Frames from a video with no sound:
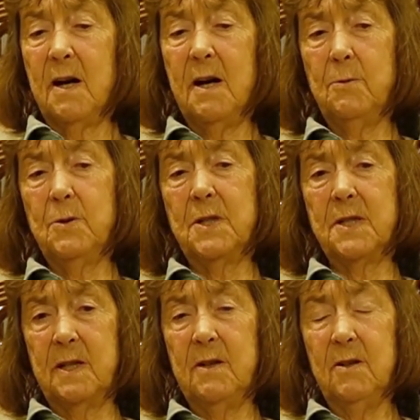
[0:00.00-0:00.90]
I would
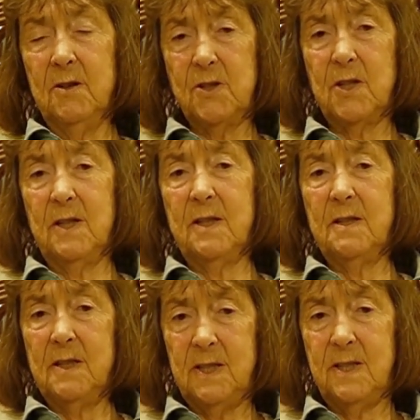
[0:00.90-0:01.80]
say urgently
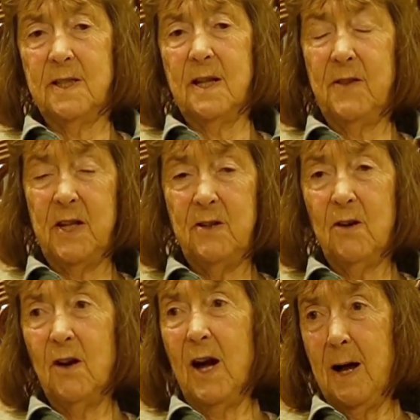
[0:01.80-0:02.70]
needed, and they're
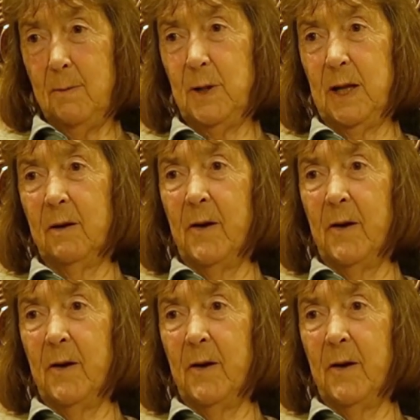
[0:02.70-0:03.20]
not happening